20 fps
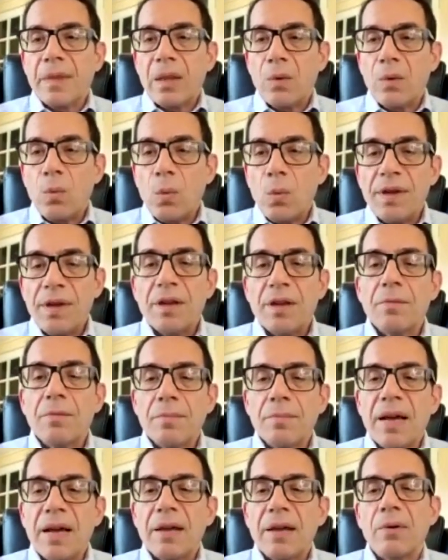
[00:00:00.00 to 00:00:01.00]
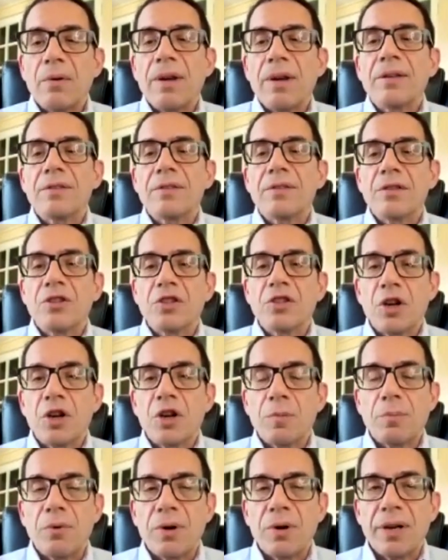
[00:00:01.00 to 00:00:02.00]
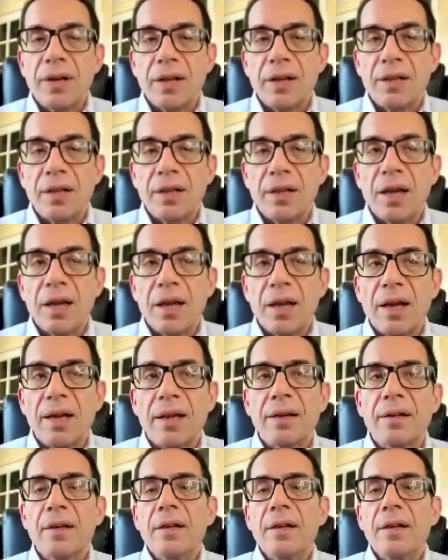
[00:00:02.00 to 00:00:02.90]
We can migrate to SharePoint Online.